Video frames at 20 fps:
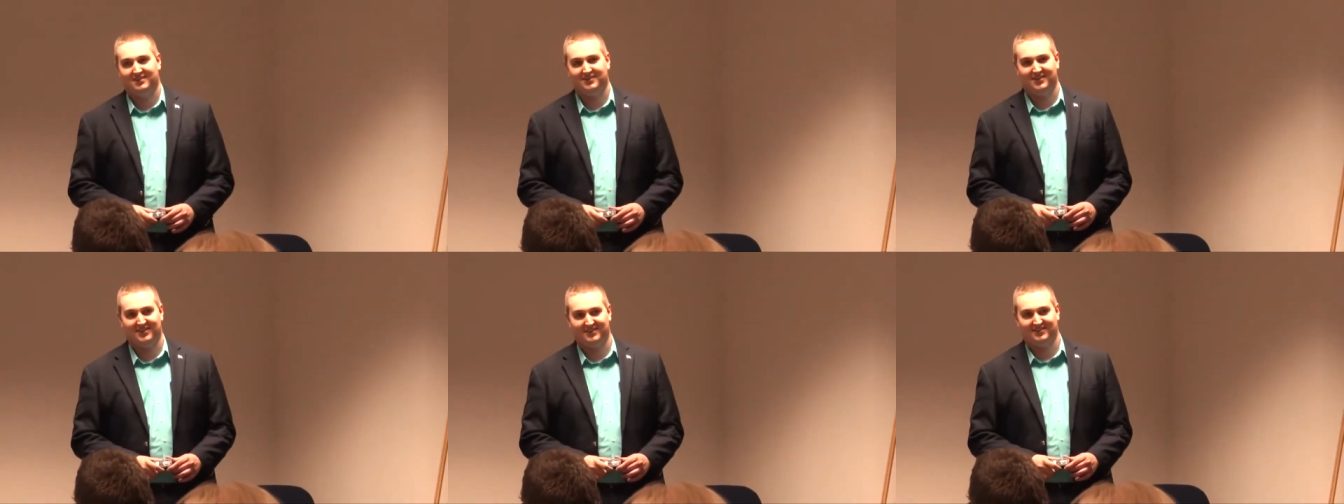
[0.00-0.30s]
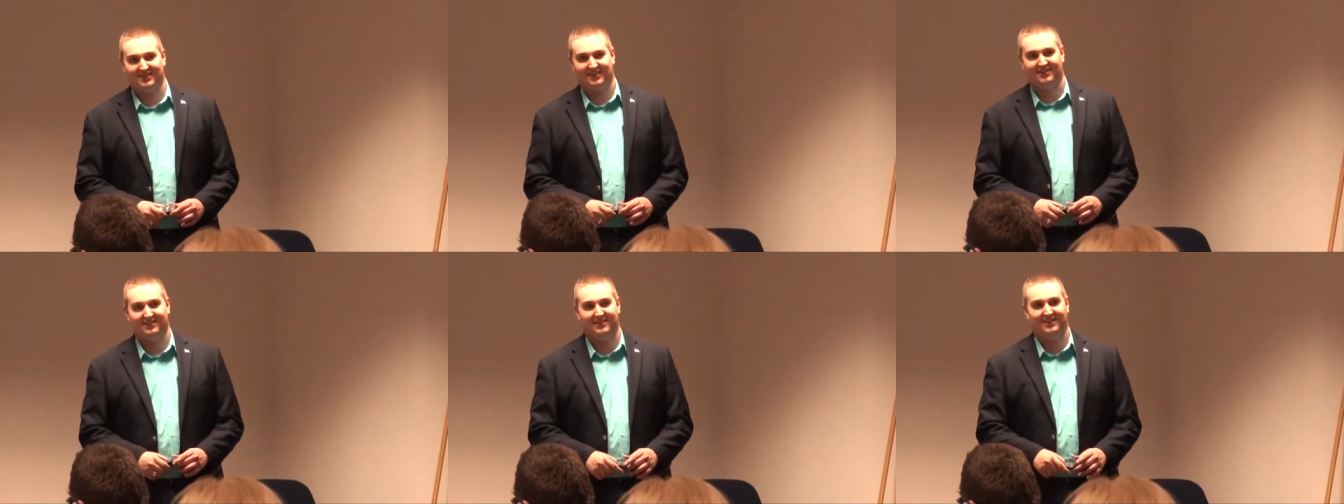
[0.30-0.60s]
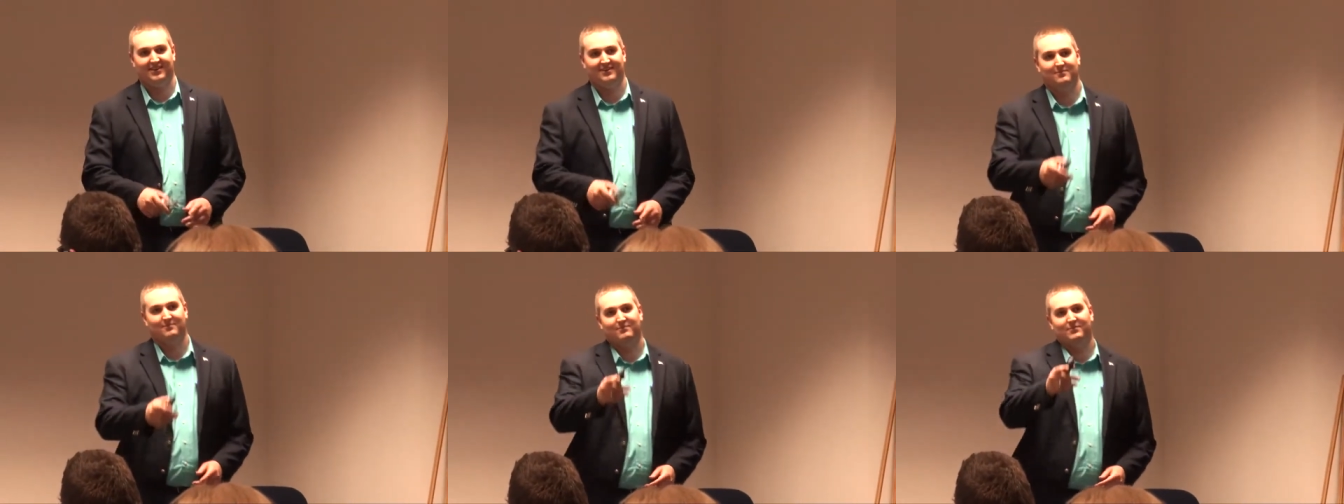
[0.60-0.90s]
things like
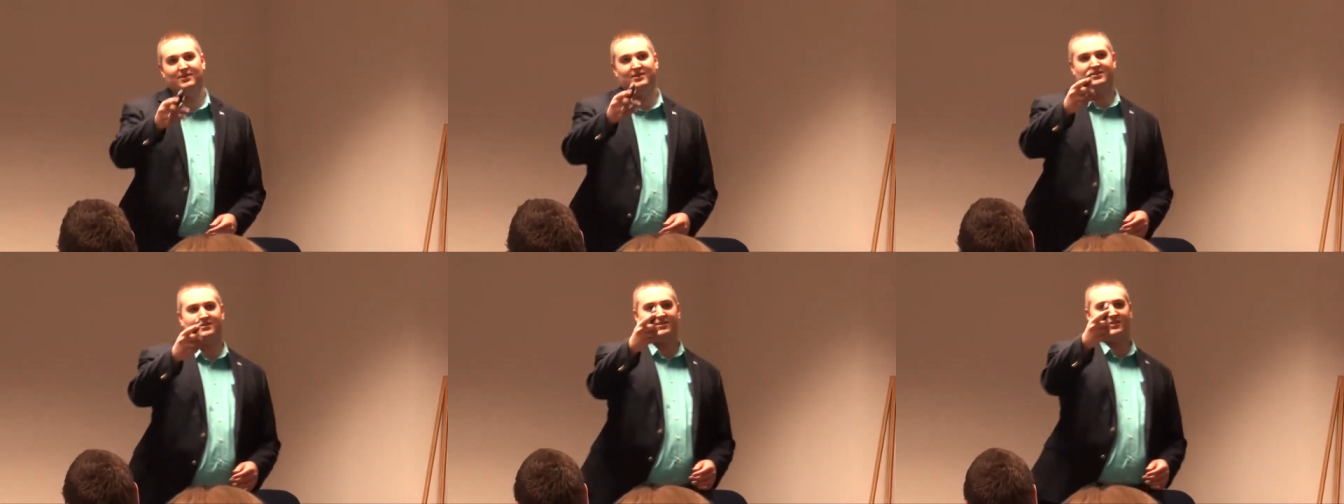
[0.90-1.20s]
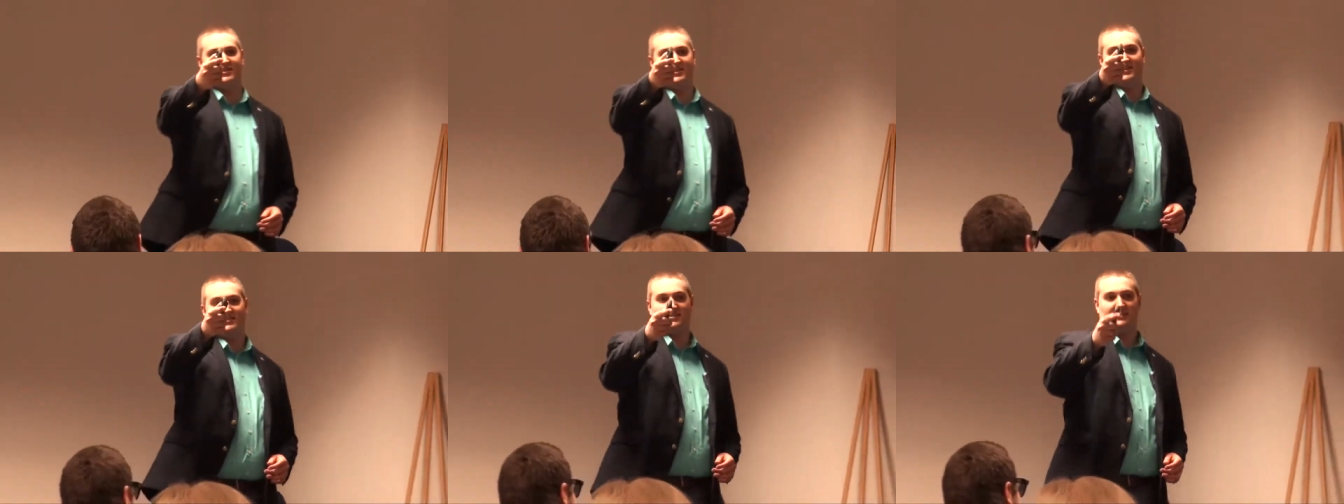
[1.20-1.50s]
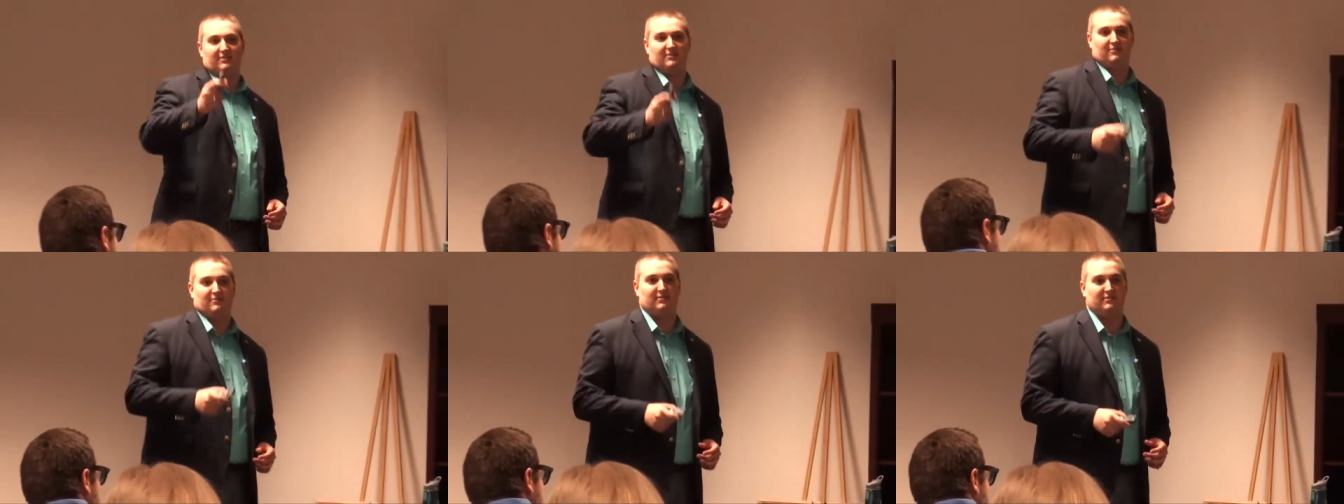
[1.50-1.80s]
that. But uh, yes,
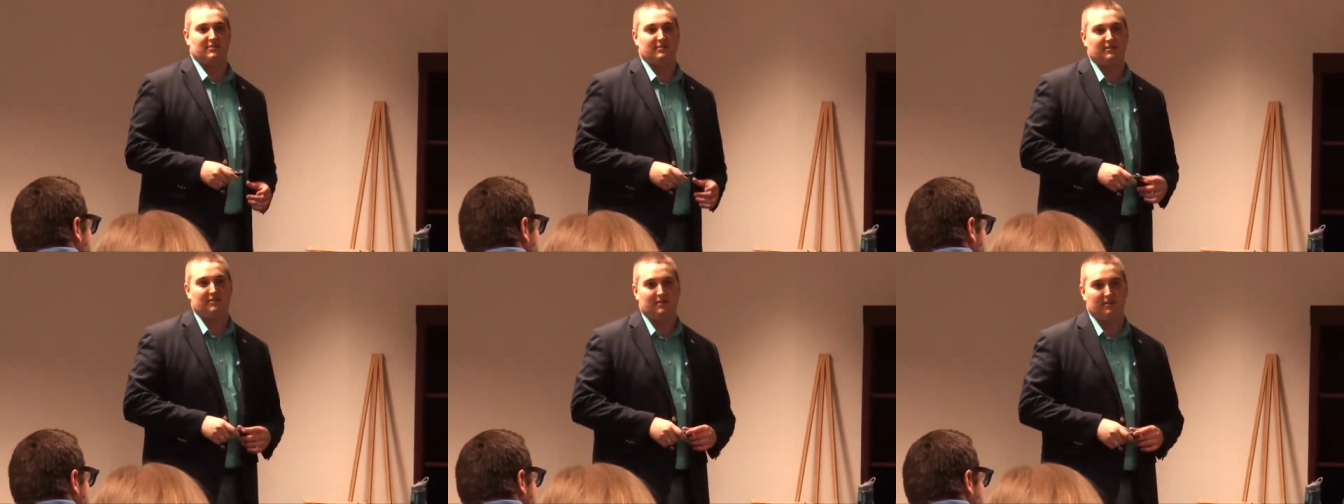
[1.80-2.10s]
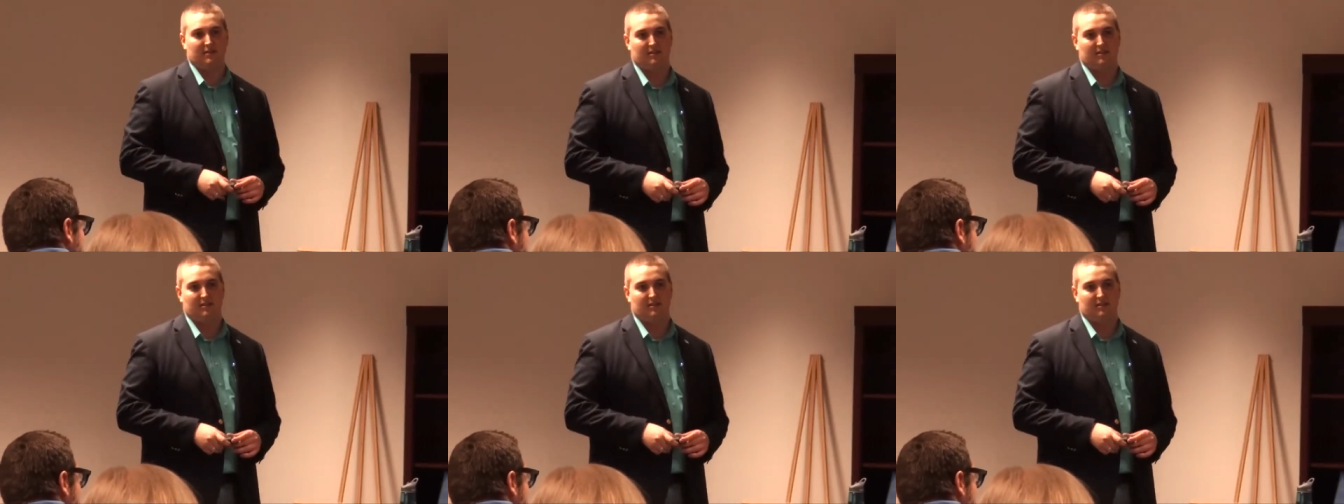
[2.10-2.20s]
you had a question.